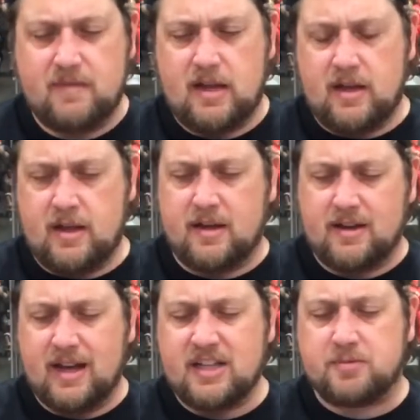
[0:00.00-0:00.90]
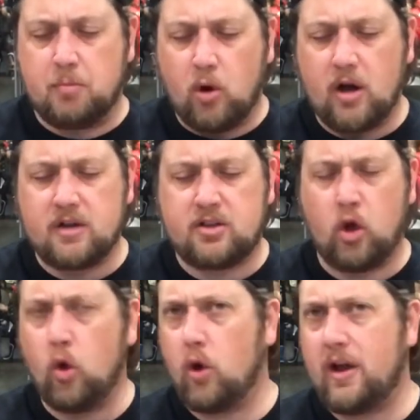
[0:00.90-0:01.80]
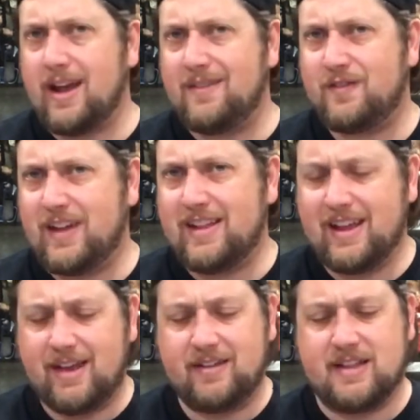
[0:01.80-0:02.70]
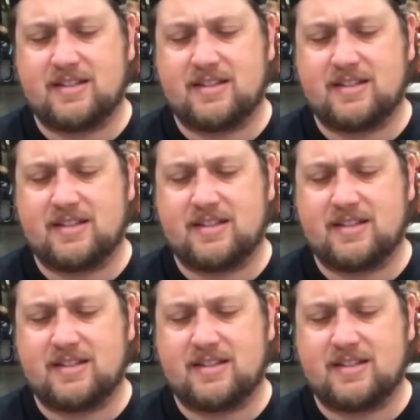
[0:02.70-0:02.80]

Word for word: It's more toy feeling than